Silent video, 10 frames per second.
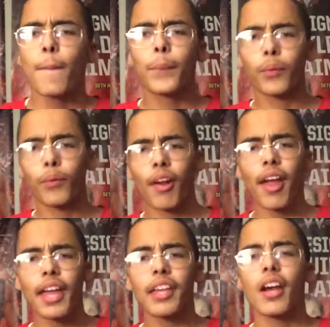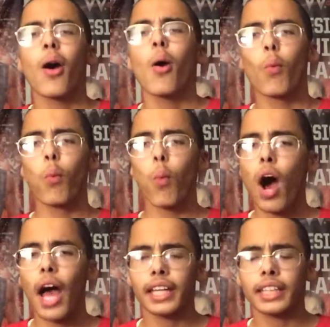Bray
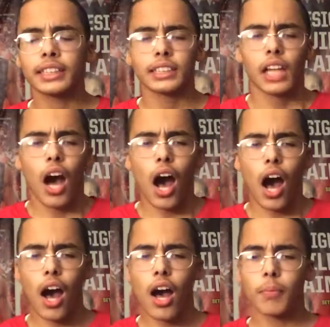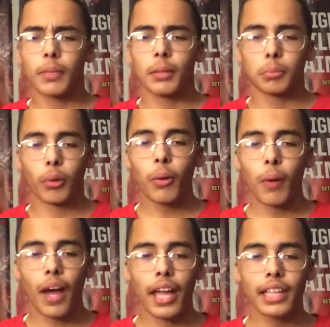Wyatt. Bray
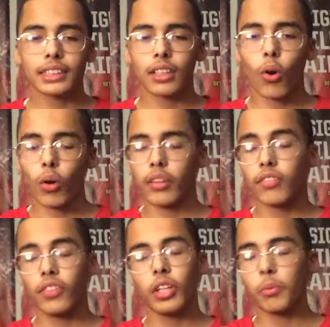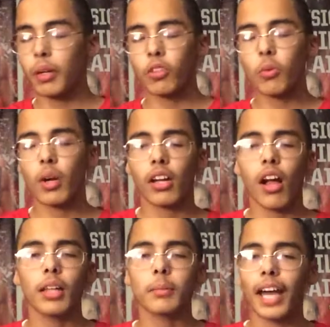Wyatt, or The Fiend, whatever you want to
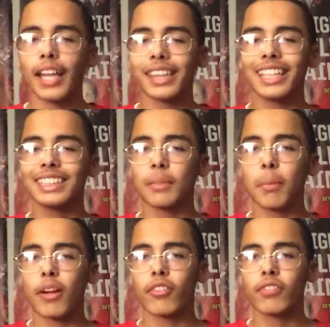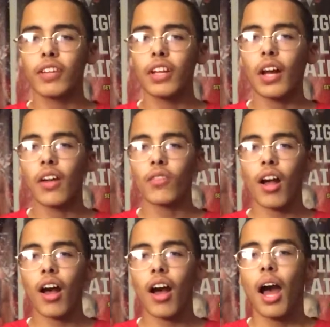call him, I think he's a better fit on
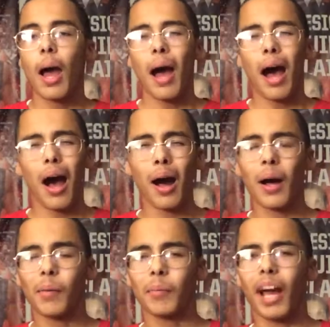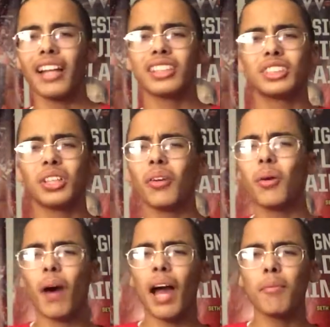Raw. I just don't know
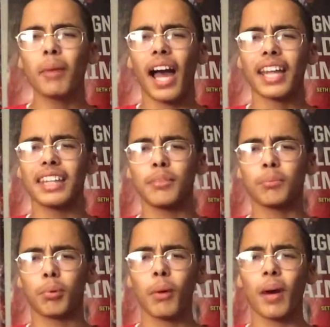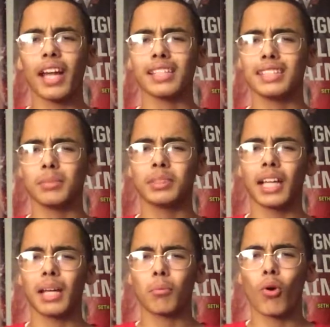why, but I think Bray Wyatt seems
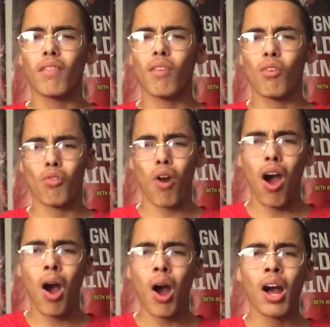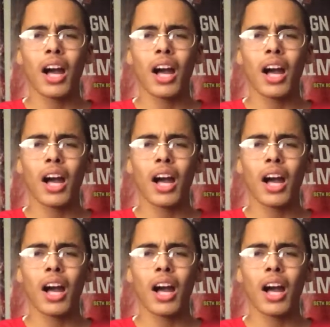like more of a Raw